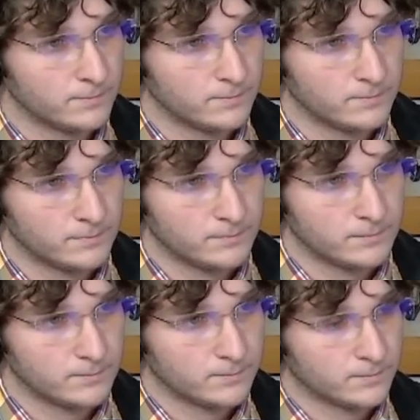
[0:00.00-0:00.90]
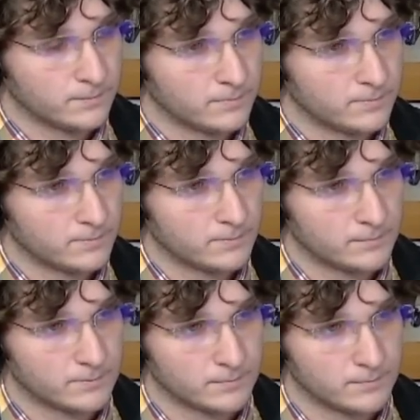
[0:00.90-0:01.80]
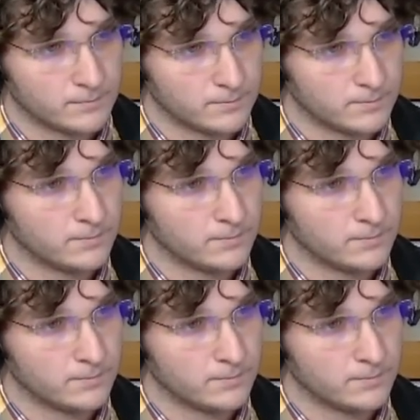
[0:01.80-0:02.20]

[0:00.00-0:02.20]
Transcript: No words are spoken by the person on screen.